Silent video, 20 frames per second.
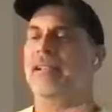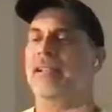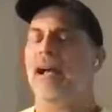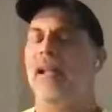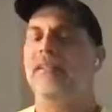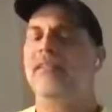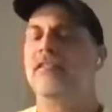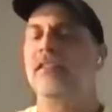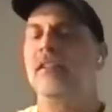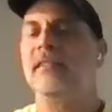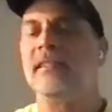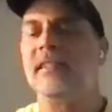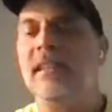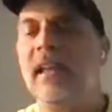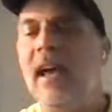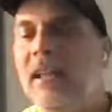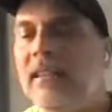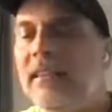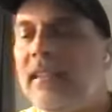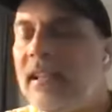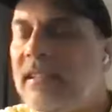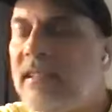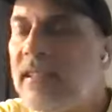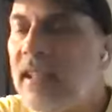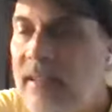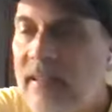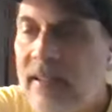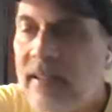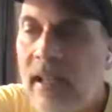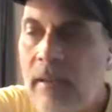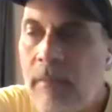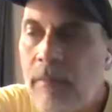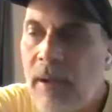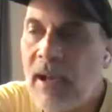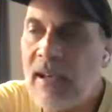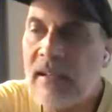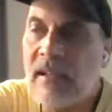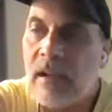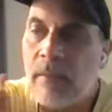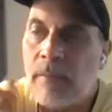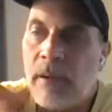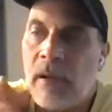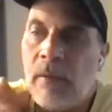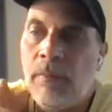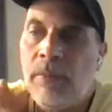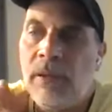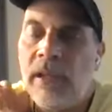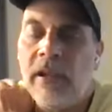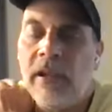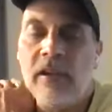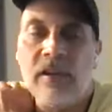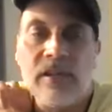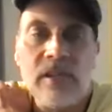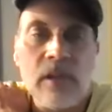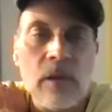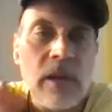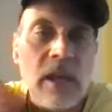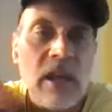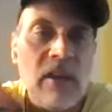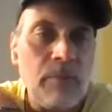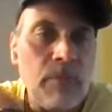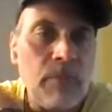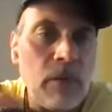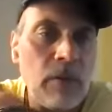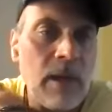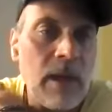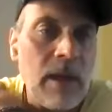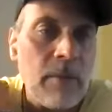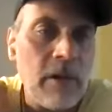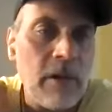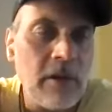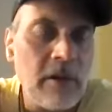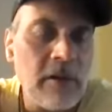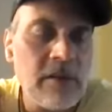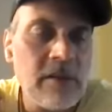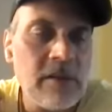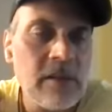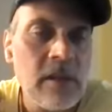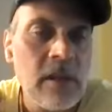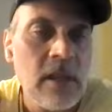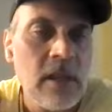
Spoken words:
not just that. That's like saying basketball players don't have parameters.